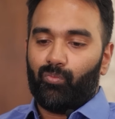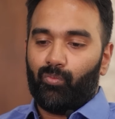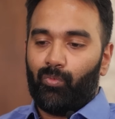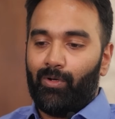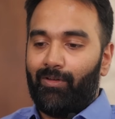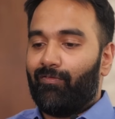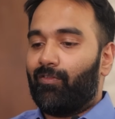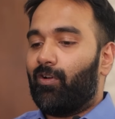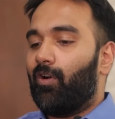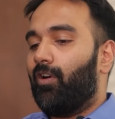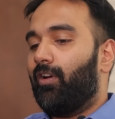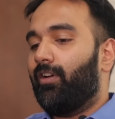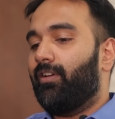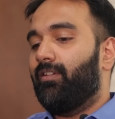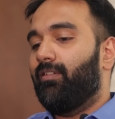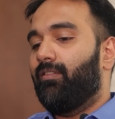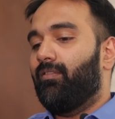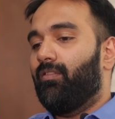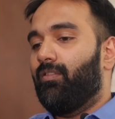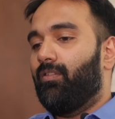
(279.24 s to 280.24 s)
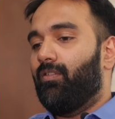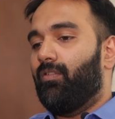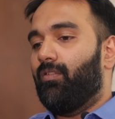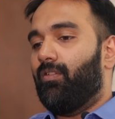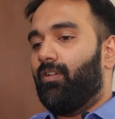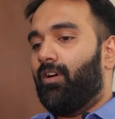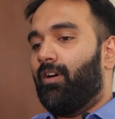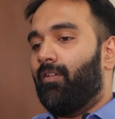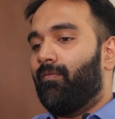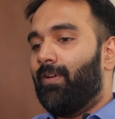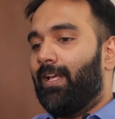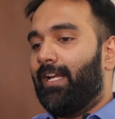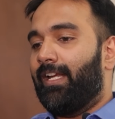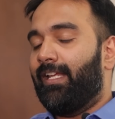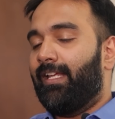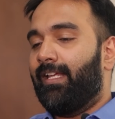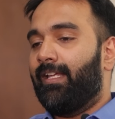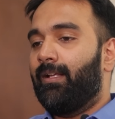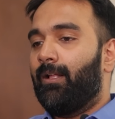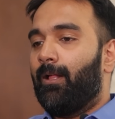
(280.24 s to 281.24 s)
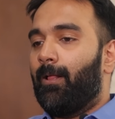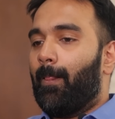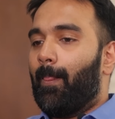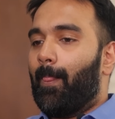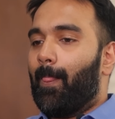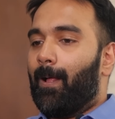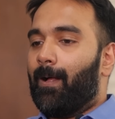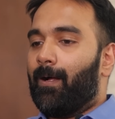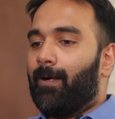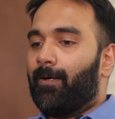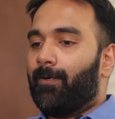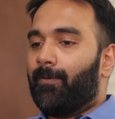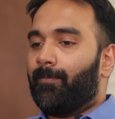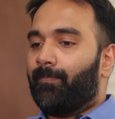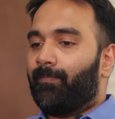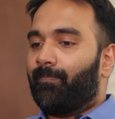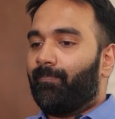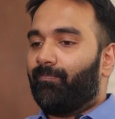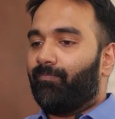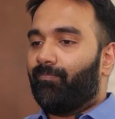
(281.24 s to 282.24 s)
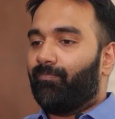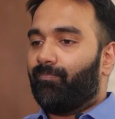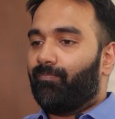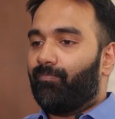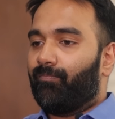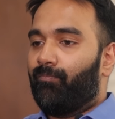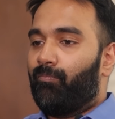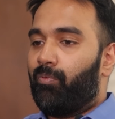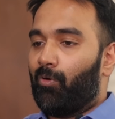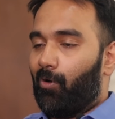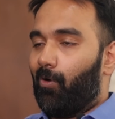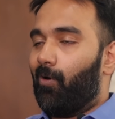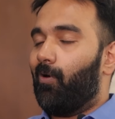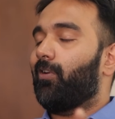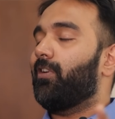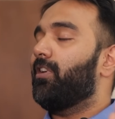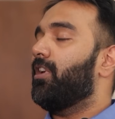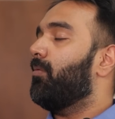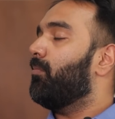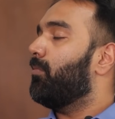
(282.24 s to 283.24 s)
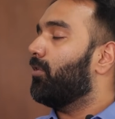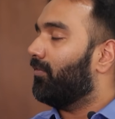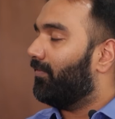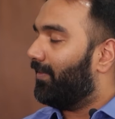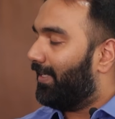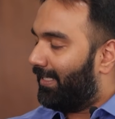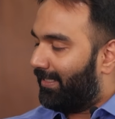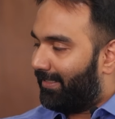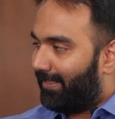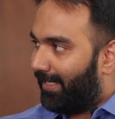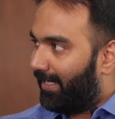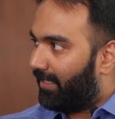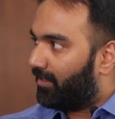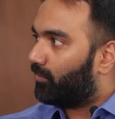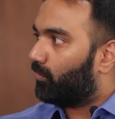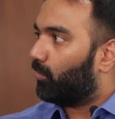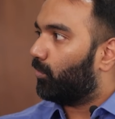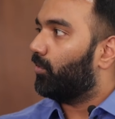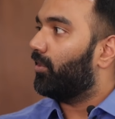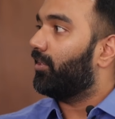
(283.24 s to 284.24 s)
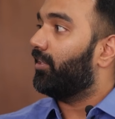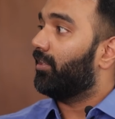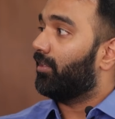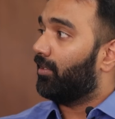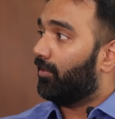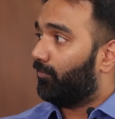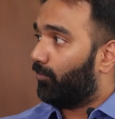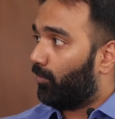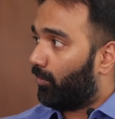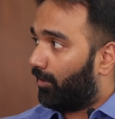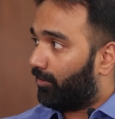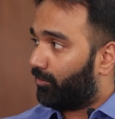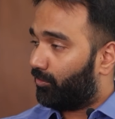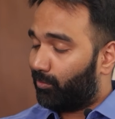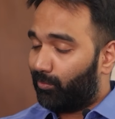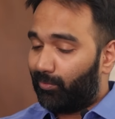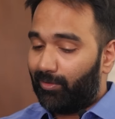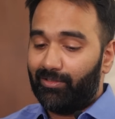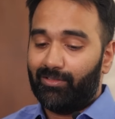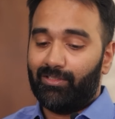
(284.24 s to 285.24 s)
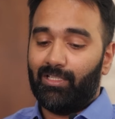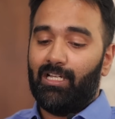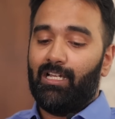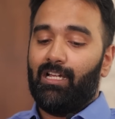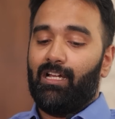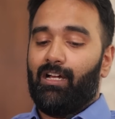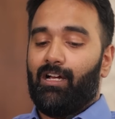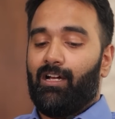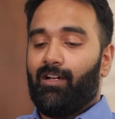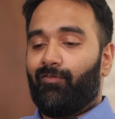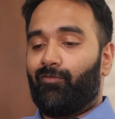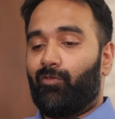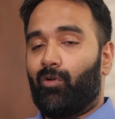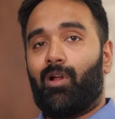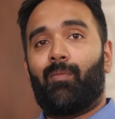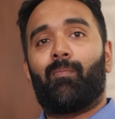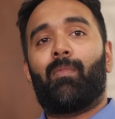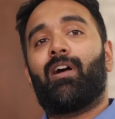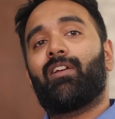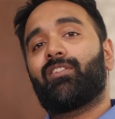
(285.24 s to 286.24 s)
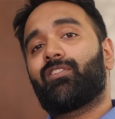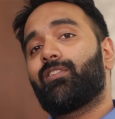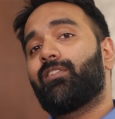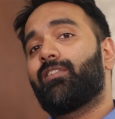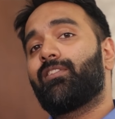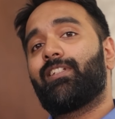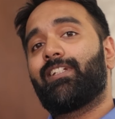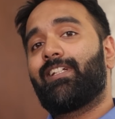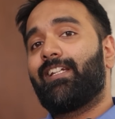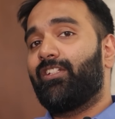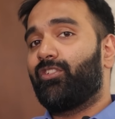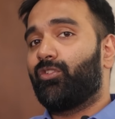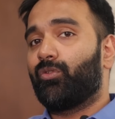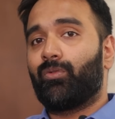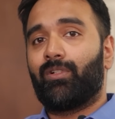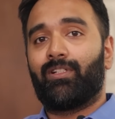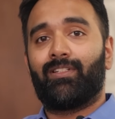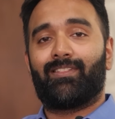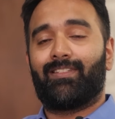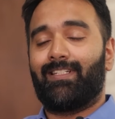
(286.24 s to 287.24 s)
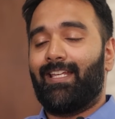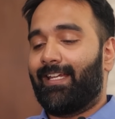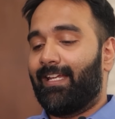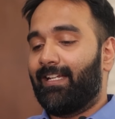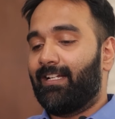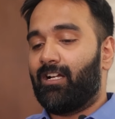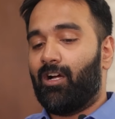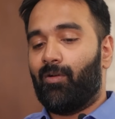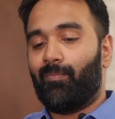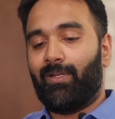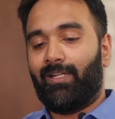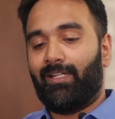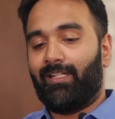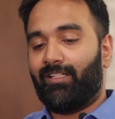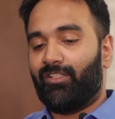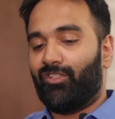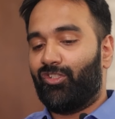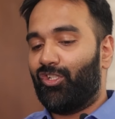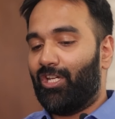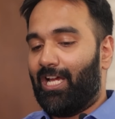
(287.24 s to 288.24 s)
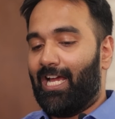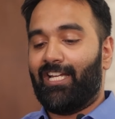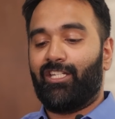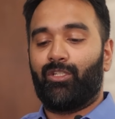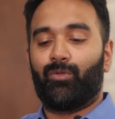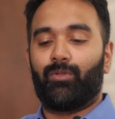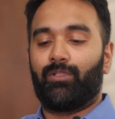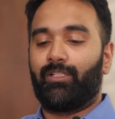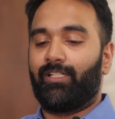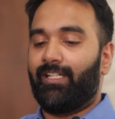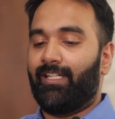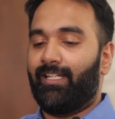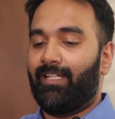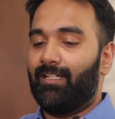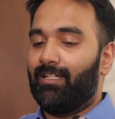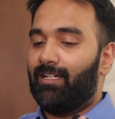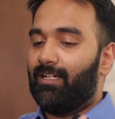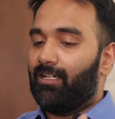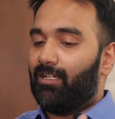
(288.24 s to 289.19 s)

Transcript: we've got a very broad number of intakes through the year for our students. For our master's degree students, they can come in January,